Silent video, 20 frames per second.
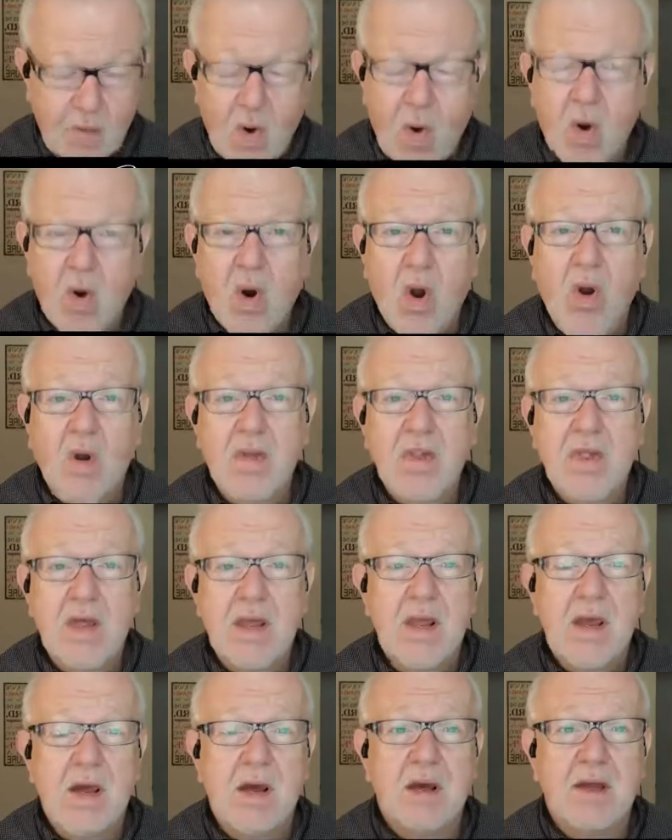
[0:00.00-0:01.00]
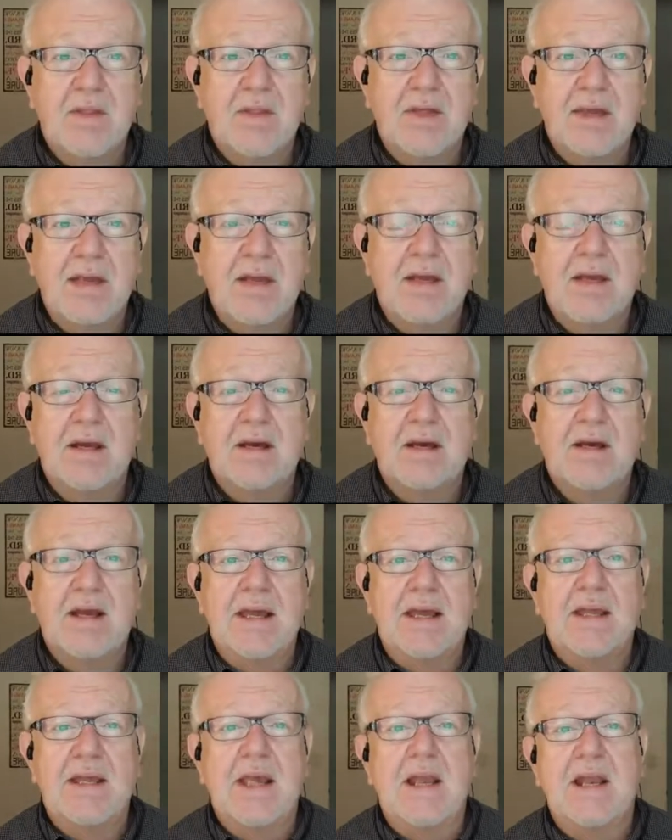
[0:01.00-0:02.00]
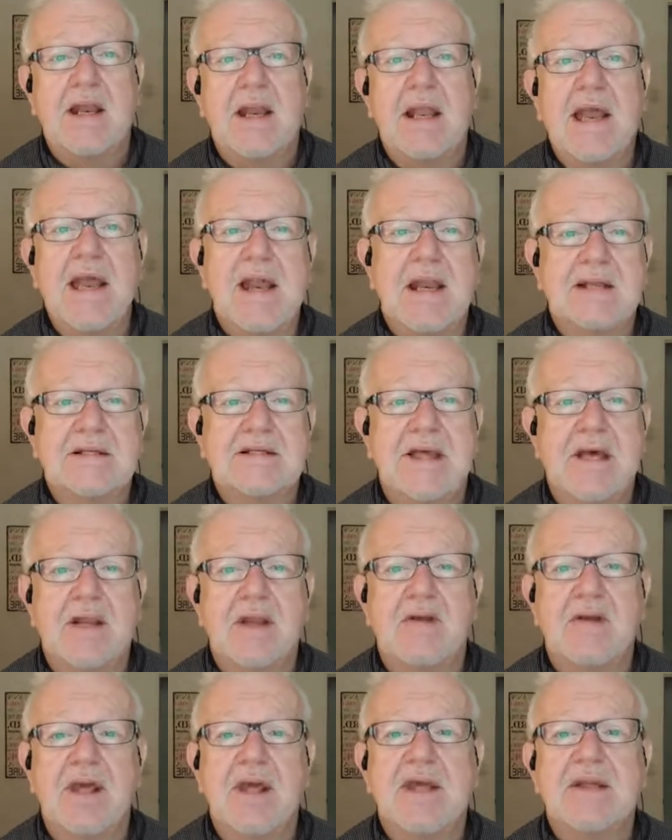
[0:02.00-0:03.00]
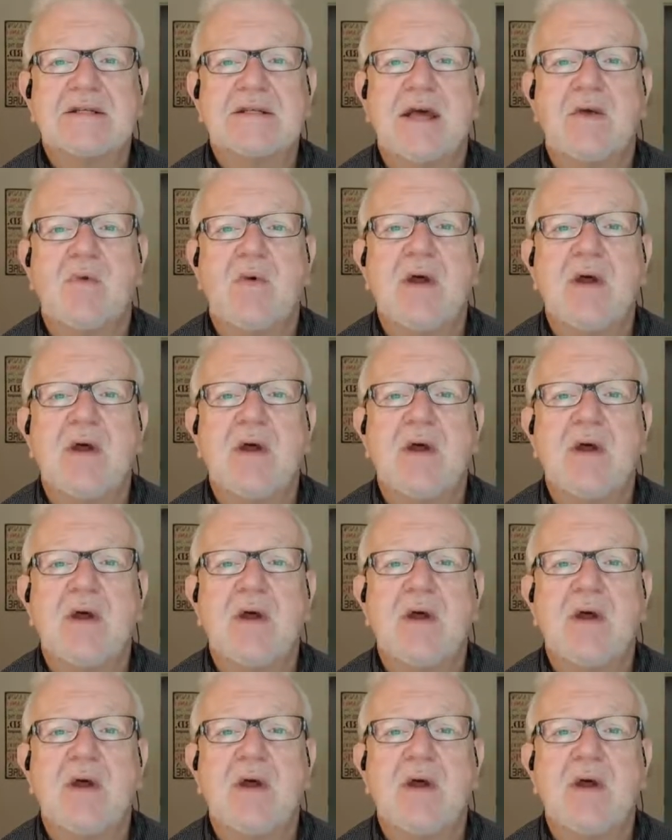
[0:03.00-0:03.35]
on the Atlantic side, on the east side.